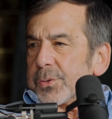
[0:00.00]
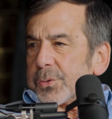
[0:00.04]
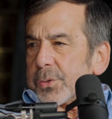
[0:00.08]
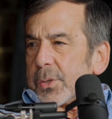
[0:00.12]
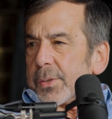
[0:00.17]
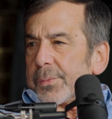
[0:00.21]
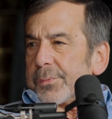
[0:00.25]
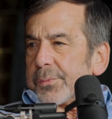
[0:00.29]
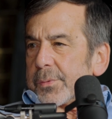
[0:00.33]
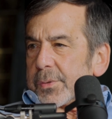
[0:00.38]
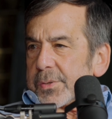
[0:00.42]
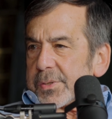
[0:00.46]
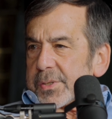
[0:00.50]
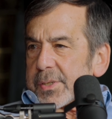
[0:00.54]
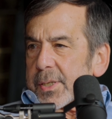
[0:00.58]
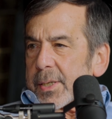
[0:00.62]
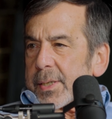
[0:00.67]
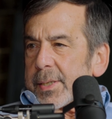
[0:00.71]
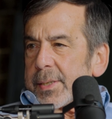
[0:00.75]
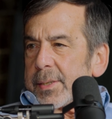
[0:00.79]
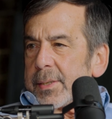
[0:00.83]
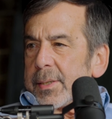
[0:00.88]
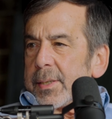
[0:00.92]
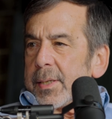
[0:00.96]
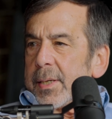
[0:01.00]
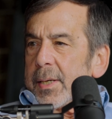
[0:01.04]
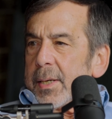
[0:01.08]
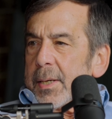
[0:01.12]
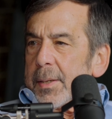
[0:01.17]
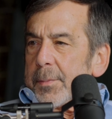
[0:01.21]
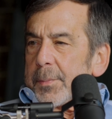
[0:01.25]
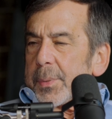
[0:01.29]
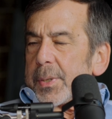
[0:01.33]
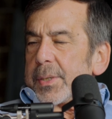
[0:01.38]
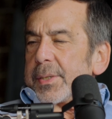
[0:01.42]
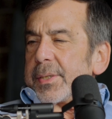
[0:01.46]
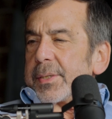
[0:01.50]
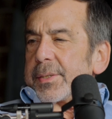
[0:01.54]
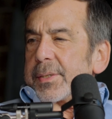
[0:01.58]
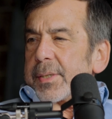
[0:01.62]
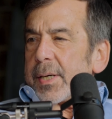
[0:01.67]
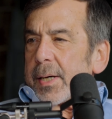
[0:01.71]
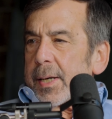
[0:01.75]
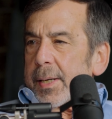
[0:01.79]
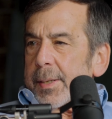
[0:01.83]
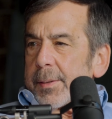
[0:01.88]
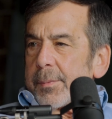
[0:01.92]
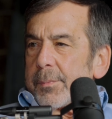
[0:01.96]
software side. But at the
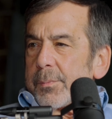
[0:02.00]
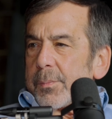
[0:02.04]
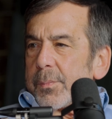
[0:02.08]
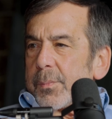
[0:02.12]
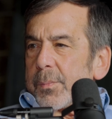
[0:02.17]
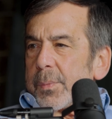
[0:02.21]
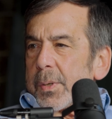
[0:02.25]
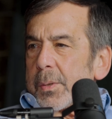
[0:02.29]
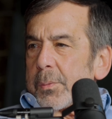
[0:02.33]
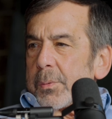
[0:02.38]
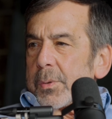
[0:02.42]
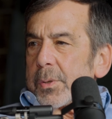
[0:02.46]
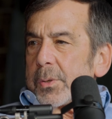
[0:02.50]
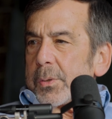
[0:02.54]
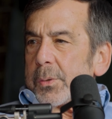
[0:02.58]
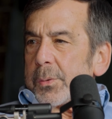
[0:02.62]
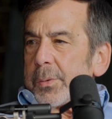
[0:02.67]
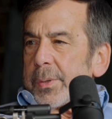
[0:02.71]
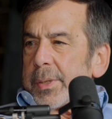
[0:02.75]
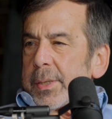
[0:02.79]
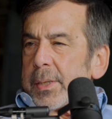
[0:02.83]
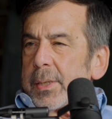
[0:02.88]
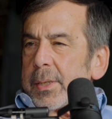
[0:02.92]
time, we were